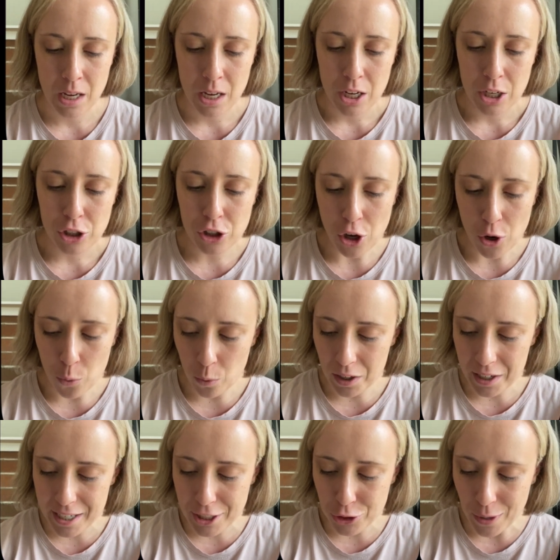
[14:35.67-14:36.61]
So we're
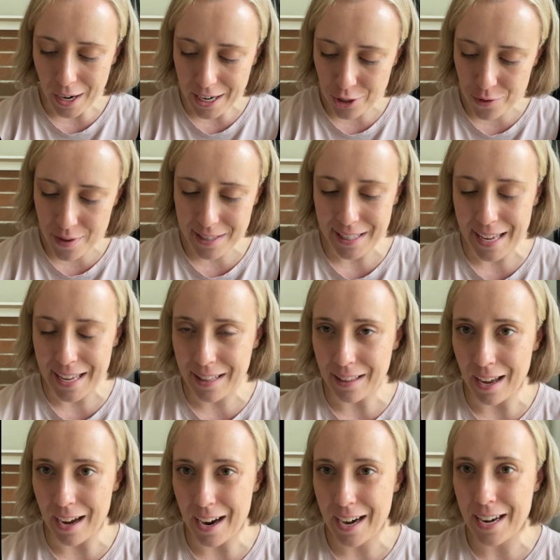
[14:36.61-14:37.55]
going to try to do this in
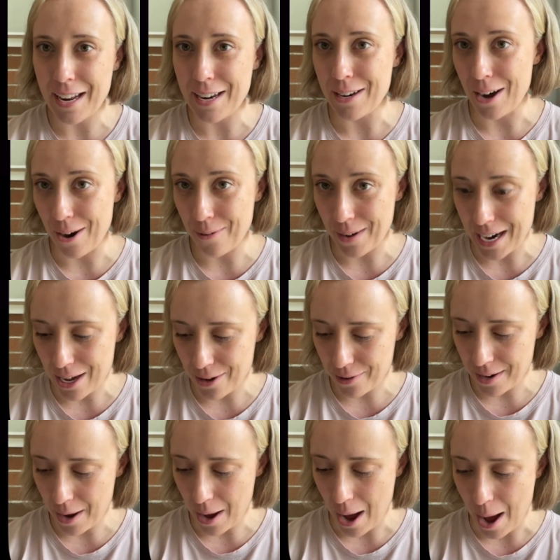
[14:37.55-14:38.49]
line and not write
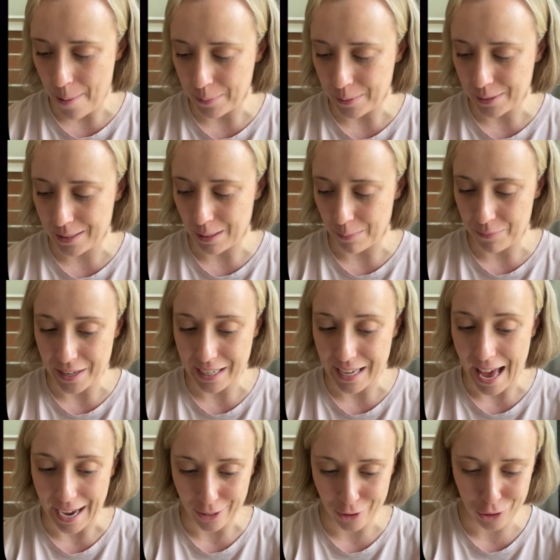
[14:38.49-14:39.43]
out something
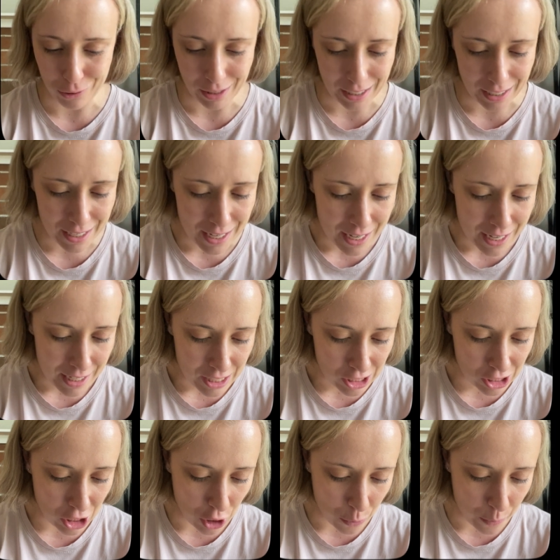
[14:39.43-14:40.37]
extra.
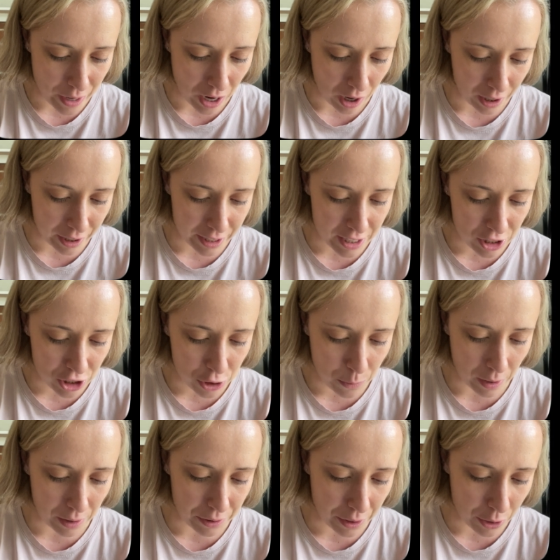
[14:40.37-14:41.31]
So we are going to do
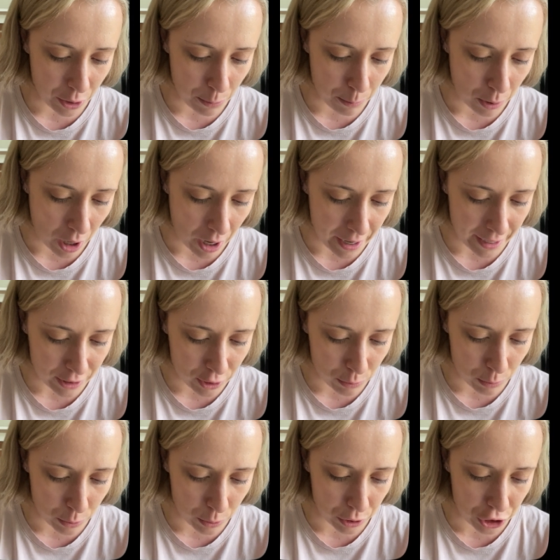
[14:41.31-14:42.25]
a little product
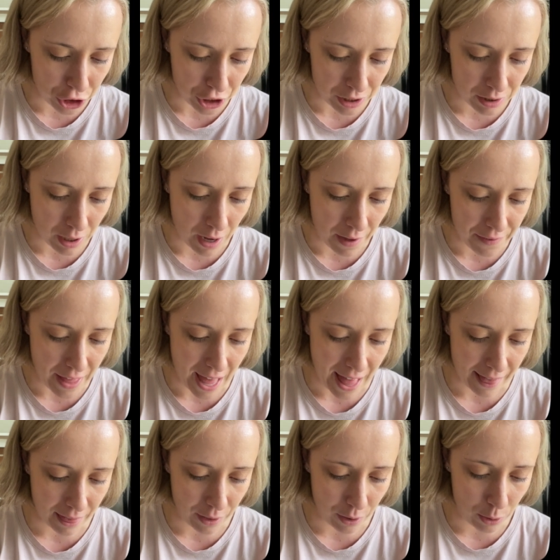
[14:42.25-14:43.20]
rule just on
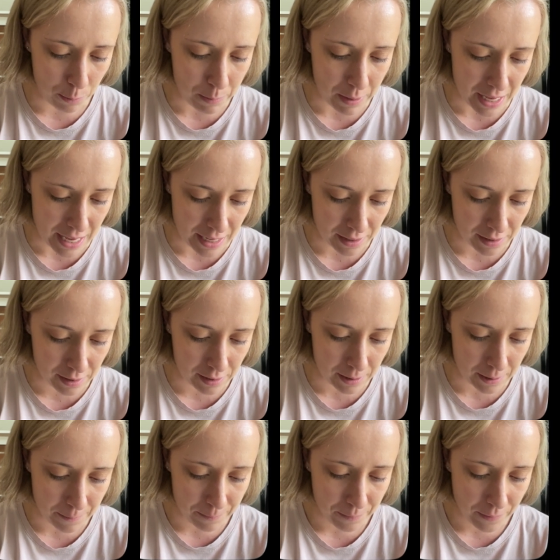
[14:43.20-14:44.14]
that little
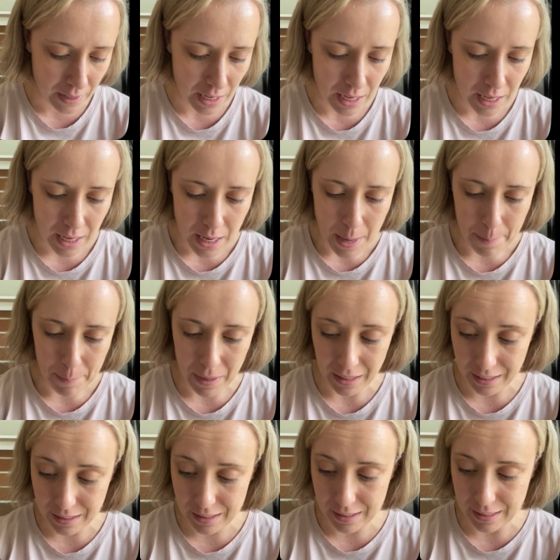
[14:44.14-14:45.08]
piece, but
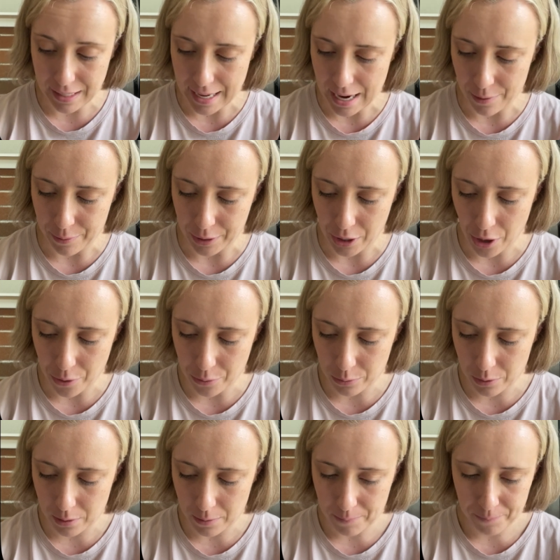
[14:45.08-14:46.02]
let's see how it
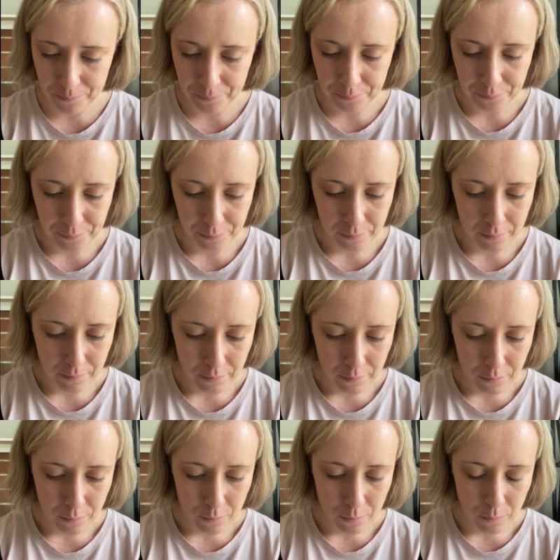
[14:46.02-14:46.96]
goes.
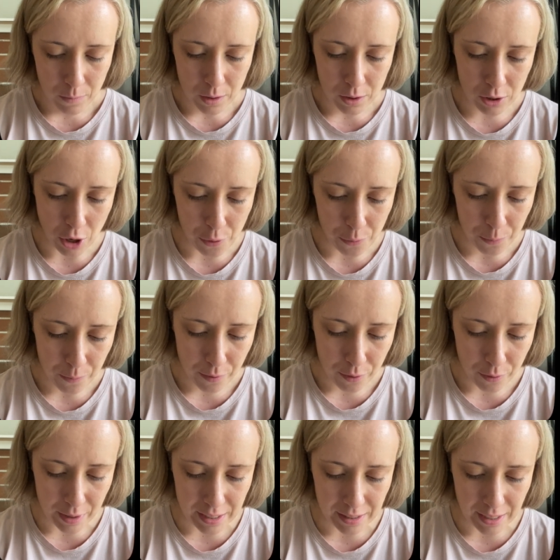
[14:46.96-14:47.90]
So
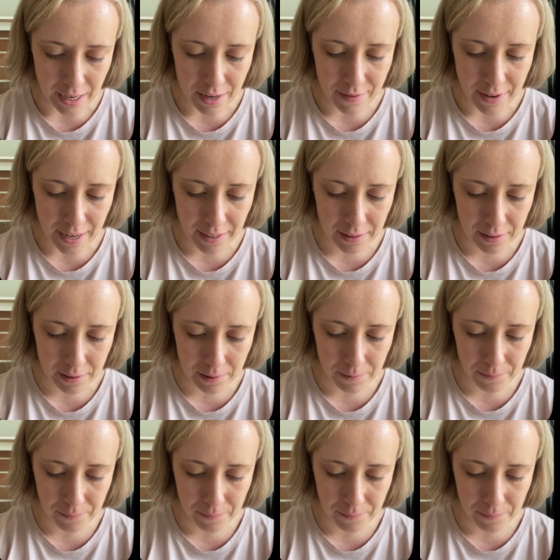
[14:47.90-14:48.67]
3 sine of x.